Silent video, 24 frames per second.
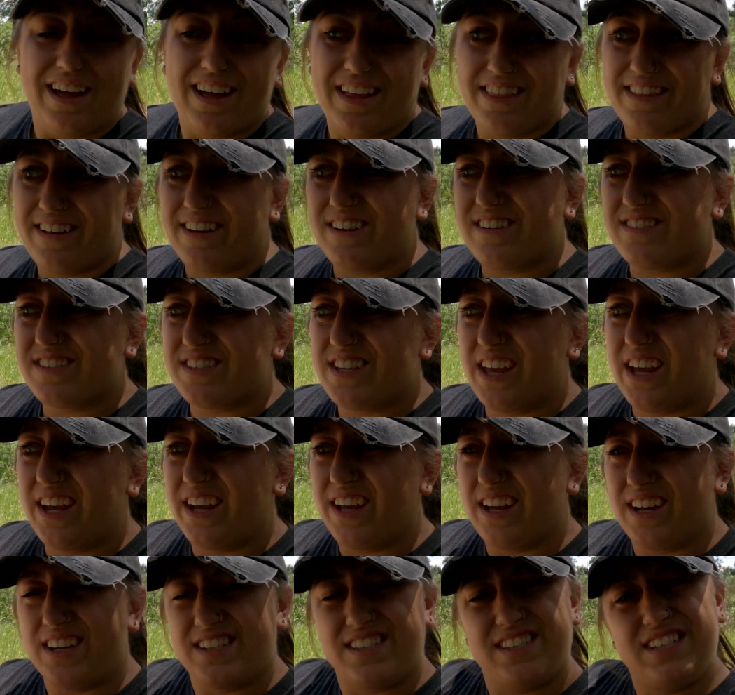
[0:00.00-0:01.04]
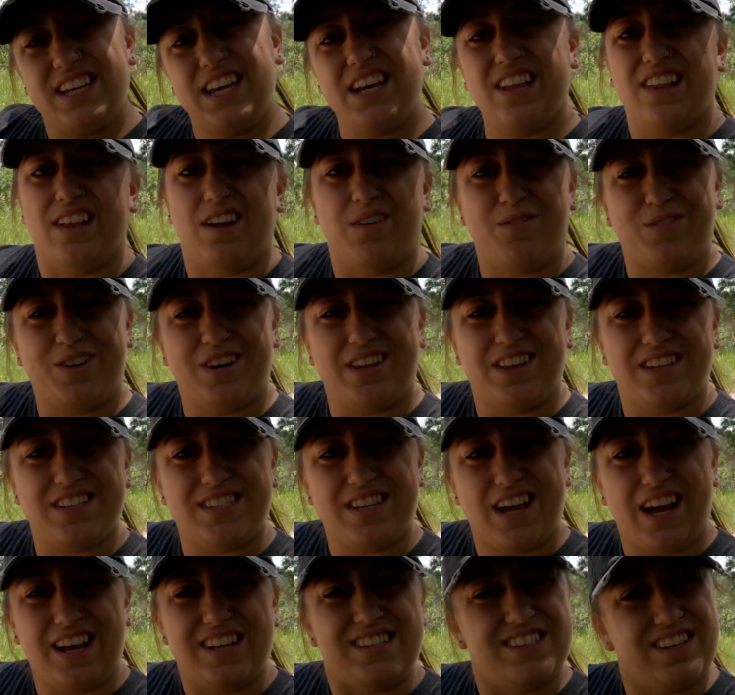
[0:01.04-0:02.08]
There's like a seal on one of the
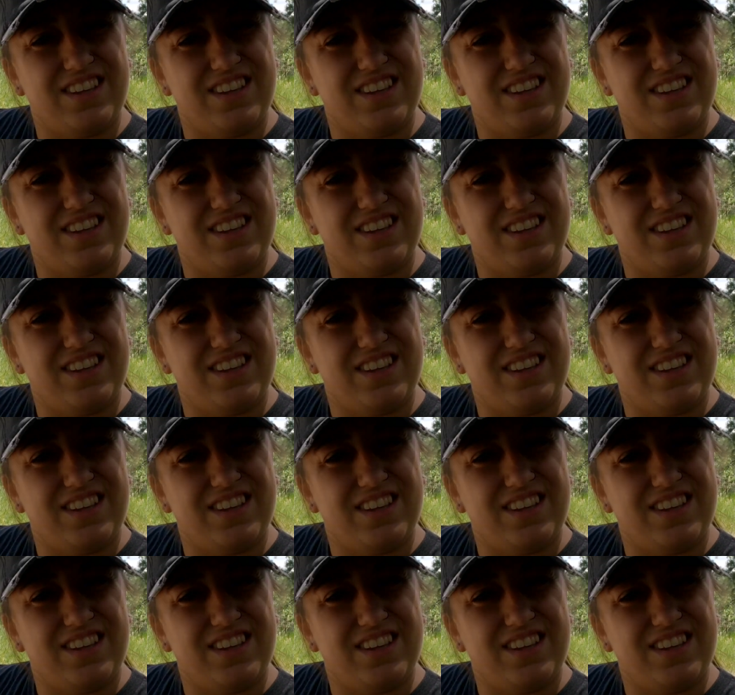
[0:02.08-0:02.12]
sides.